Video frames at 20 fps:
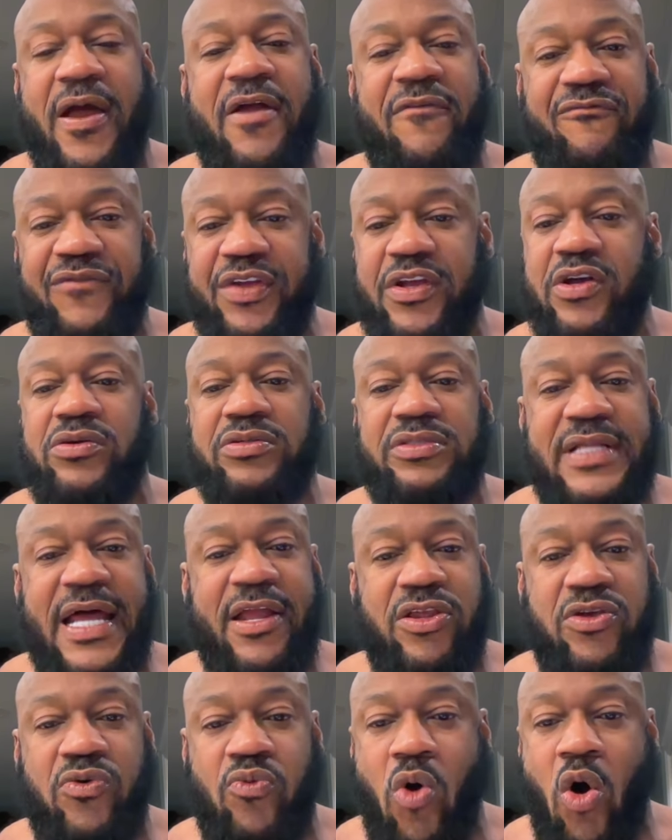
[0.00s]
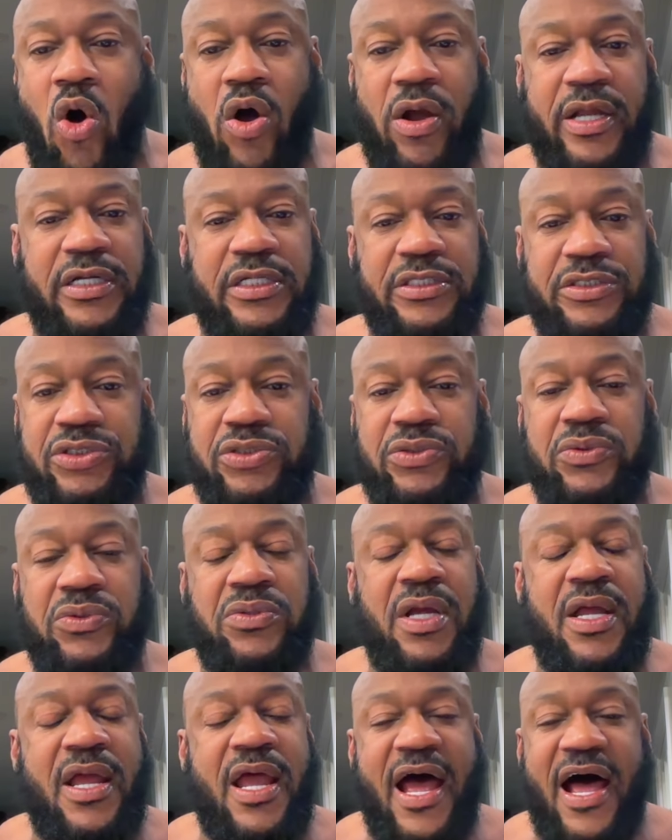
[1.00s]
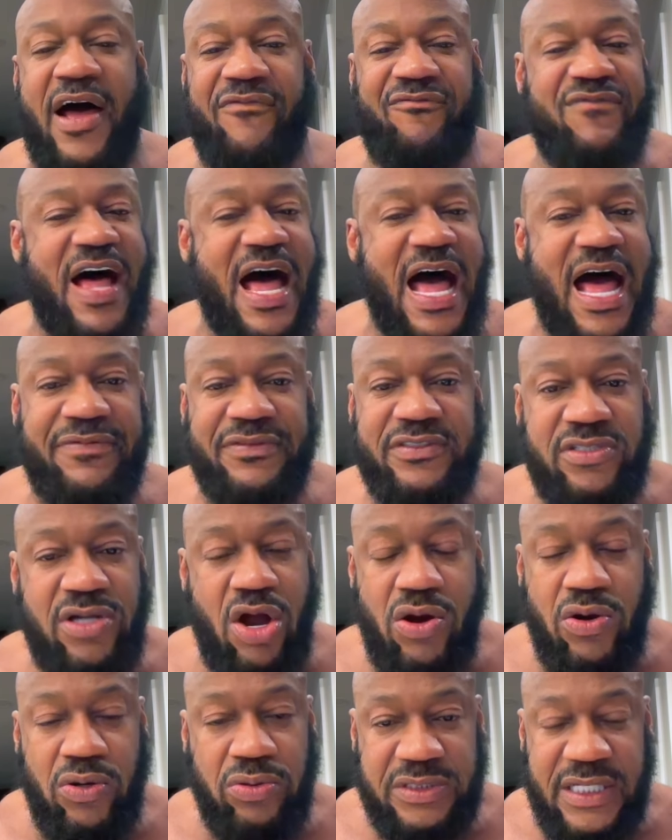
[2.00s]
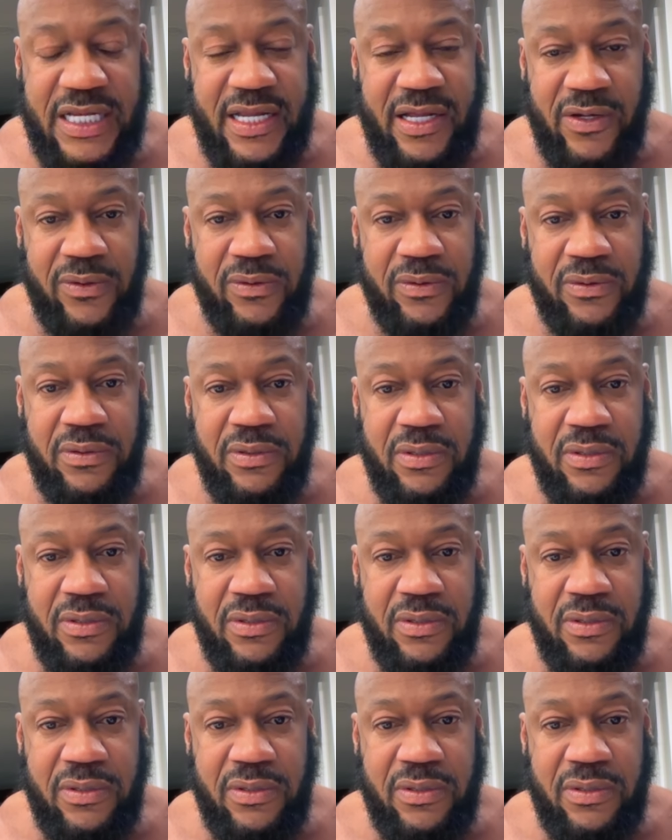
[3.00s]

it feels like you're walking into a five star hotel.